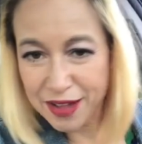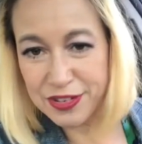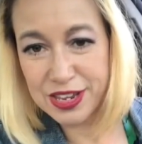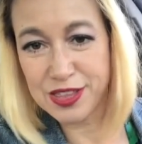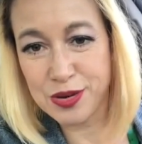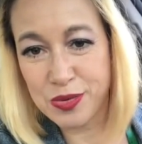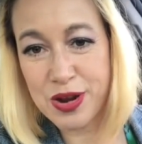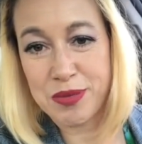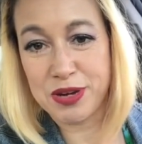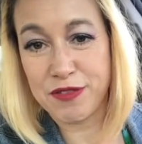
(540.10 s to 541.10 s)
having either
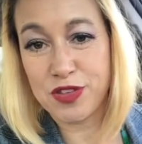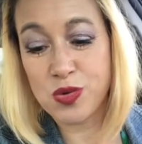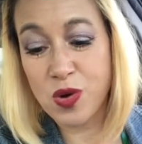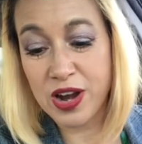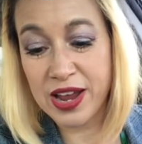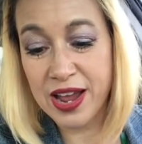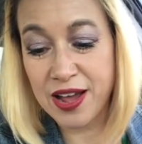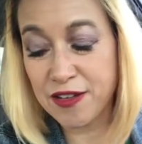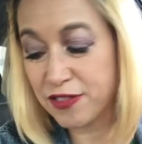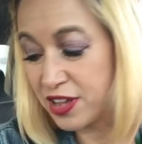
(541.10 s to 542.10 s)
one, but if you want to
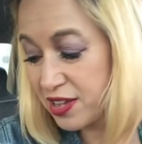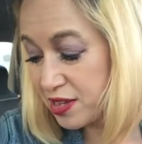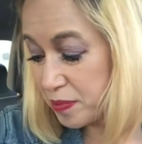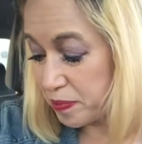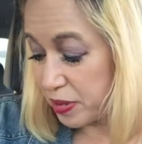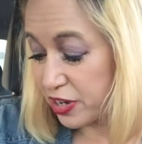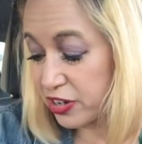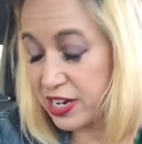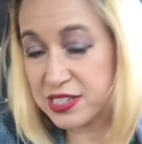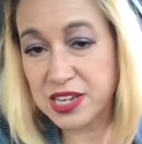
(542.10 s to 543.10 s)
have
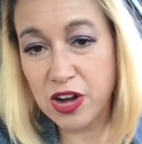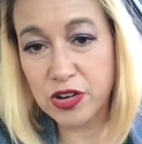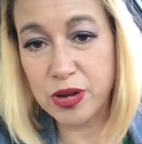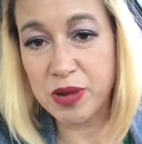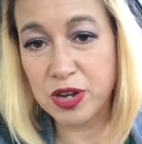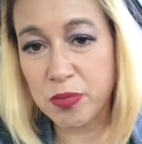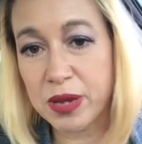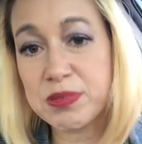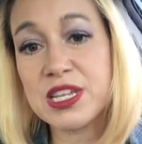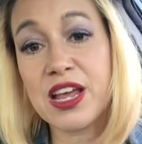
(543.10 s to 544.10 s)
butter and sour cream on your
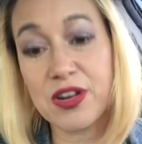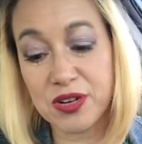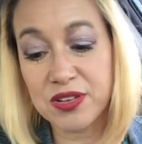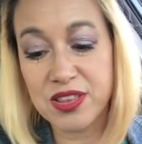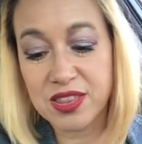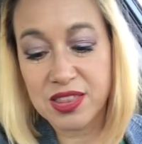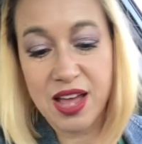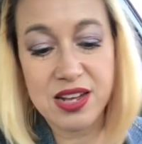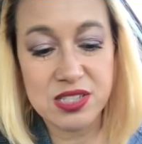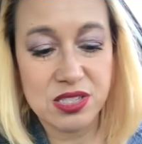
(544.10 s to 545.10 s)
baked potato,
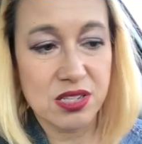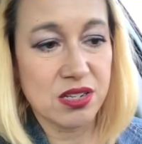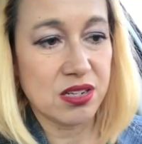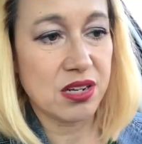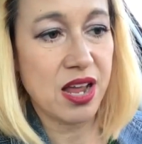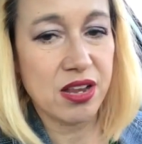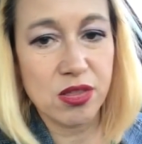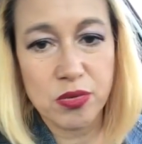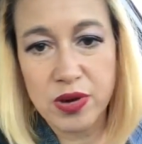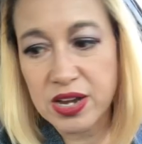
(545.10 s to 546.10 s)
that's kind of
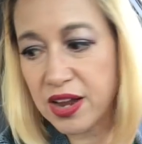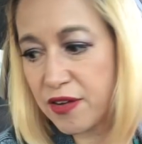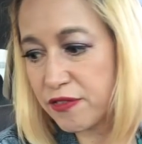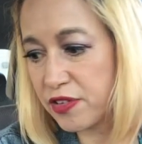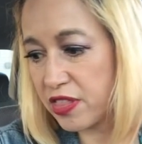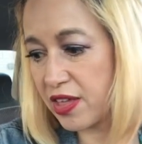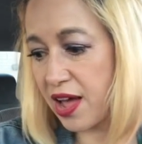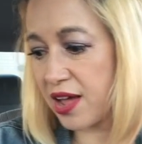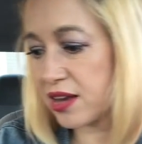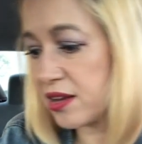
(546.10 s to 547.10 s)
the rundown for
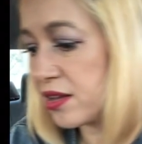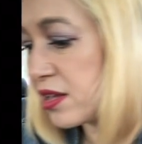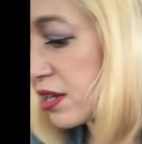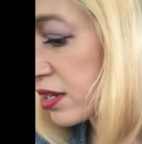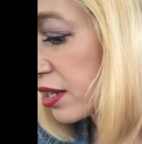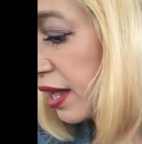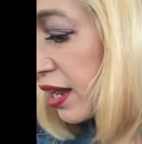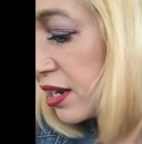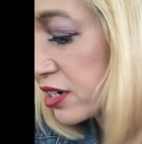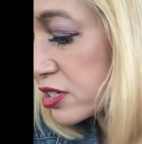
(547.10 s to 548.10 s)
that. Okay,
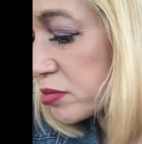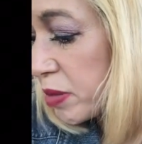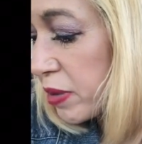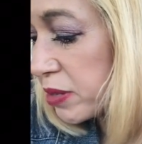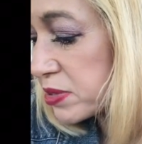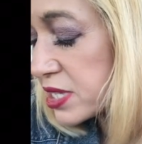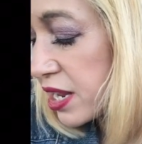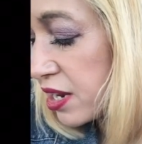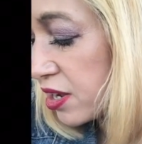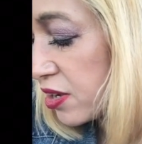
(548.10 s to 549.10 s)
here's my baked
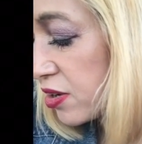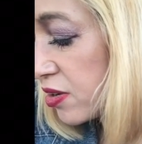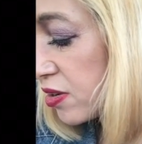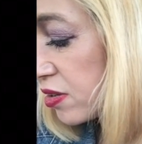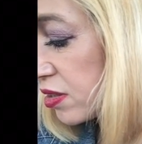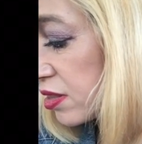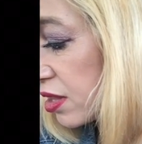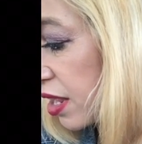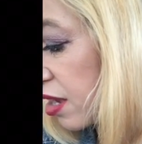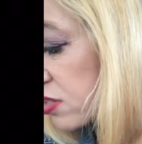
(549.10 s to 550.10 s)
potato. They